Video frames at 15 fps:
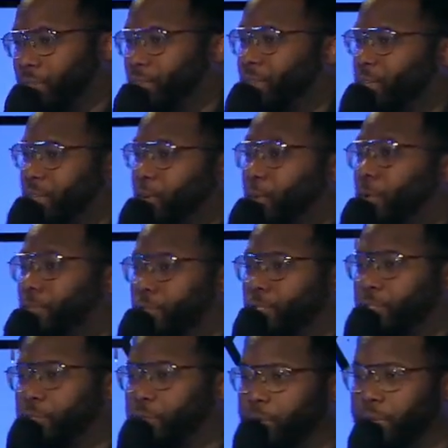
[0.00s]
vanilla wafer
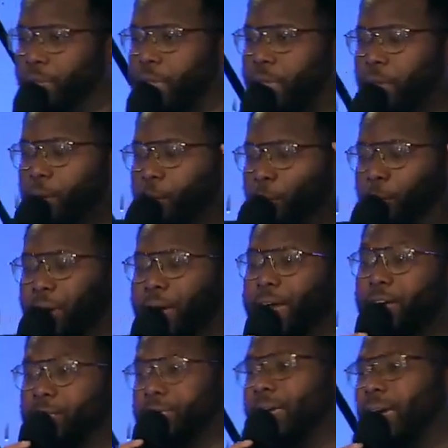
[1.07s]
story. But
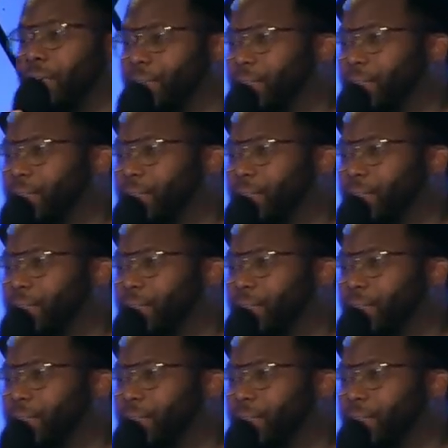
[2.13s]
outside of